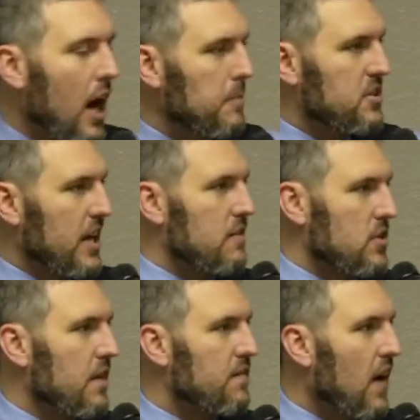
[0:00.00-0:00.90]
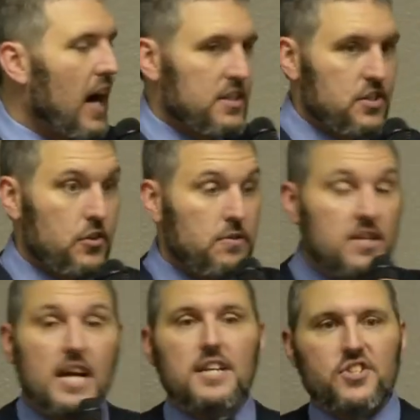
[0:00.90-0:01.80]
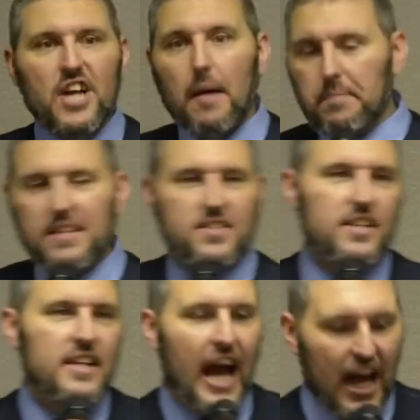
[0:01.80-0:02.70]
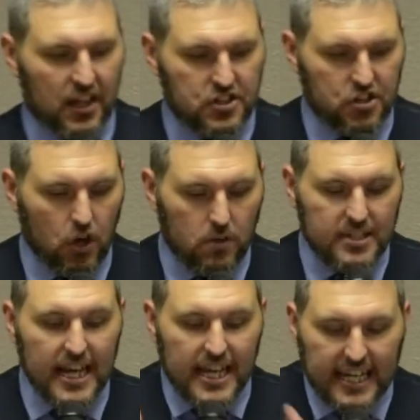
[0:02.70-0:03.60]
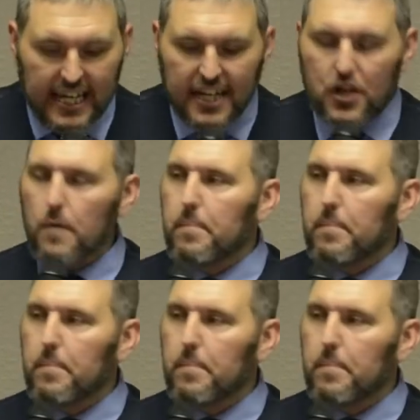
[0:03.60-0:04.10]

commentators on Fox News. Stop listening to Alex Jones. Get in